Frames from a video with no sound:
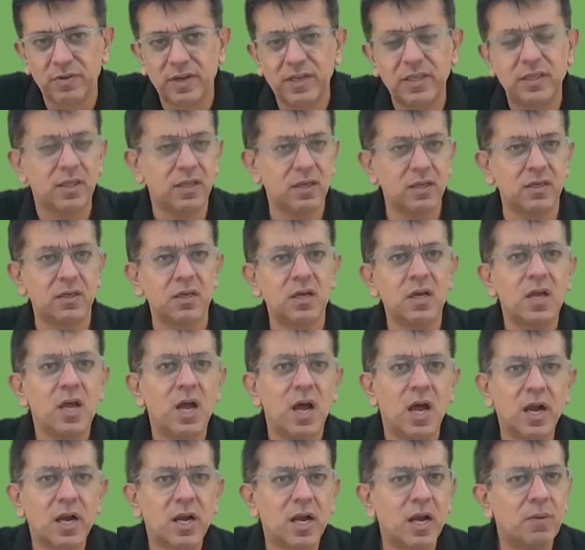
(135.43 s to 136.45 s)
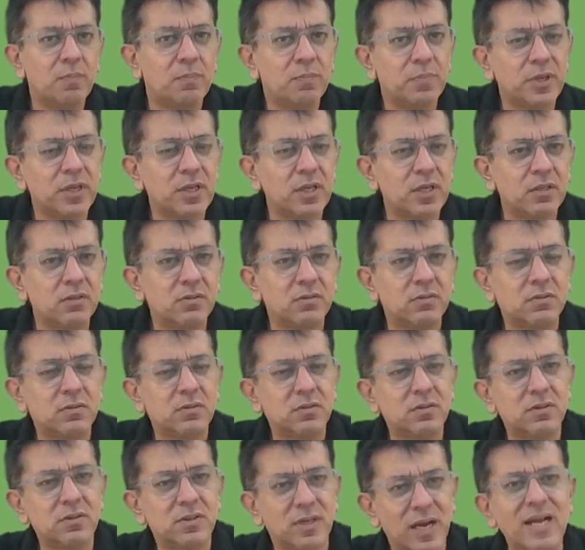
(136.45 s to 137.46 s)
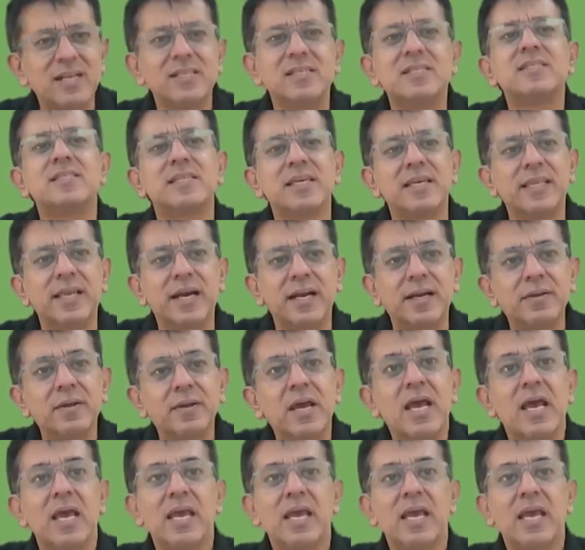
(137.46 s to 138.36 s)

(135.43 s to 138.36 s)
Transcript: I think a company, I'll just say that.